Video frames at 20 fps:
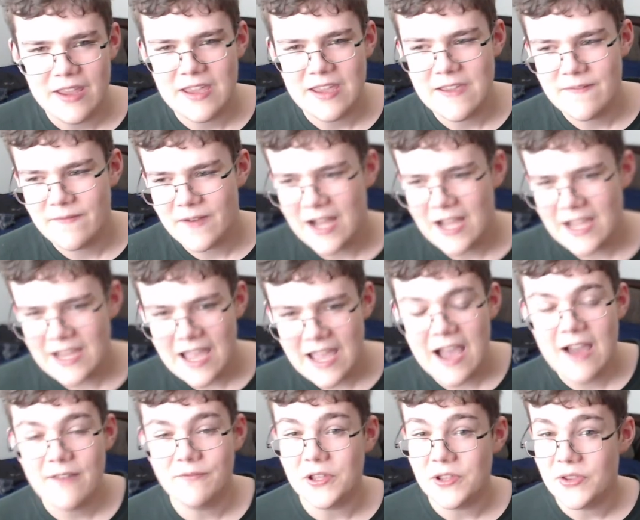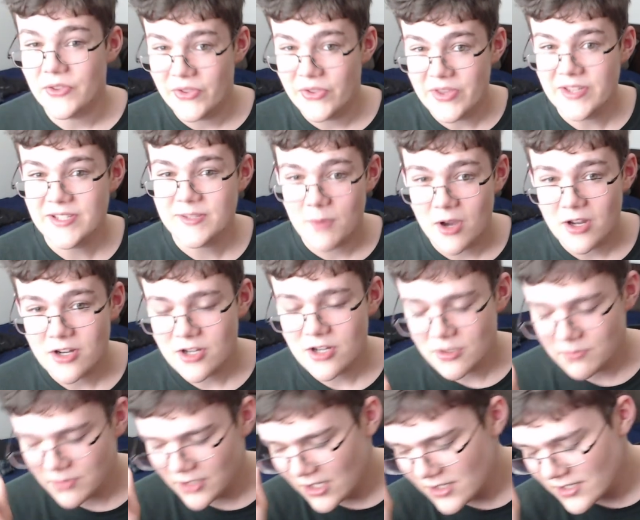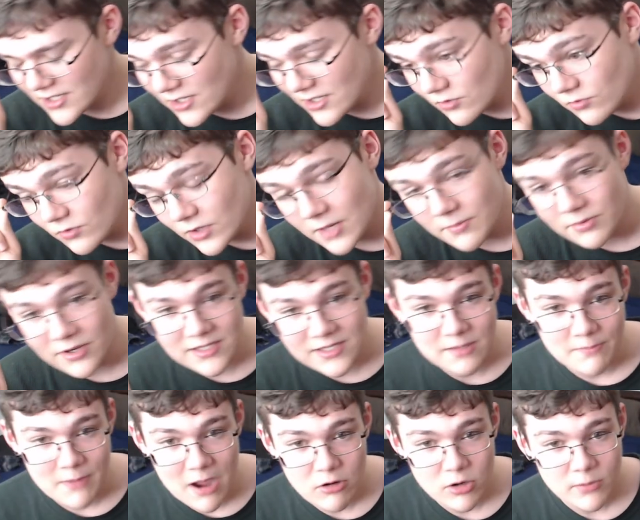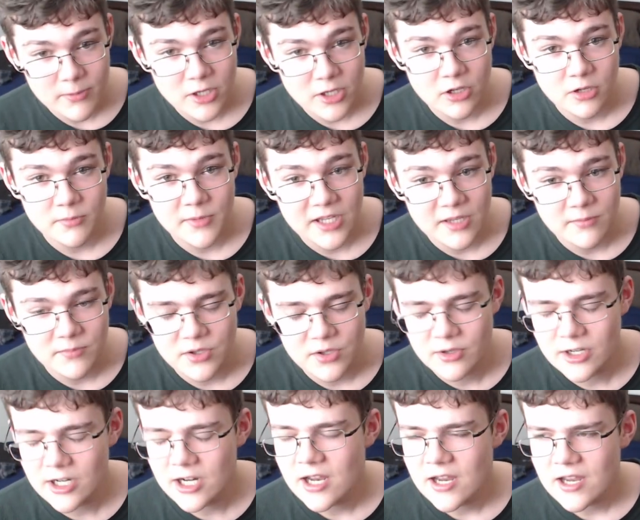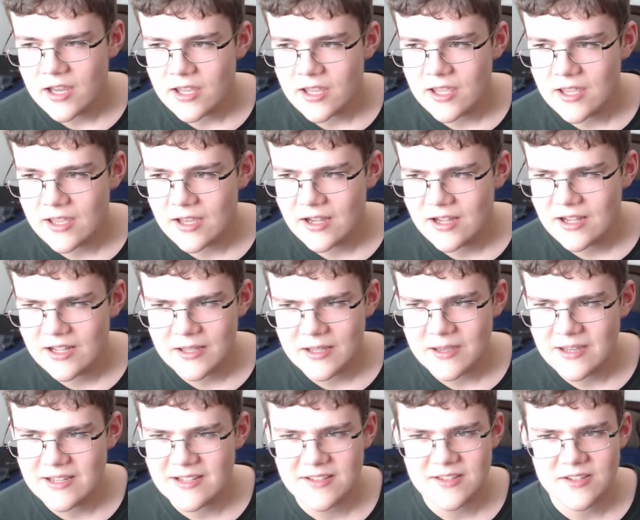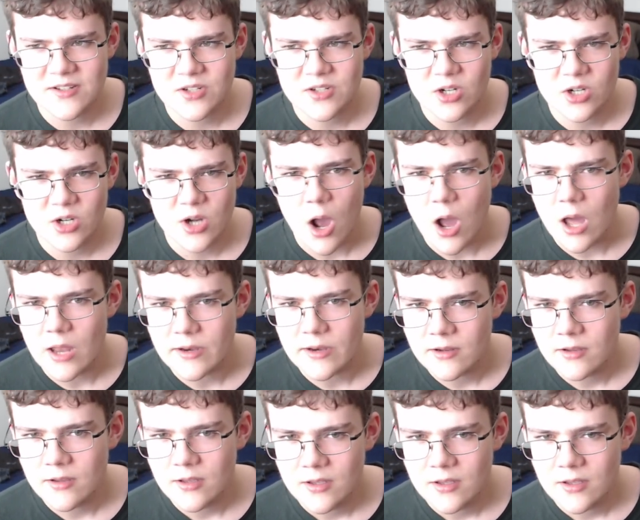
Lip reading: If I have this monitor plugged in and I press the power button on my computer, it doesn't turn on.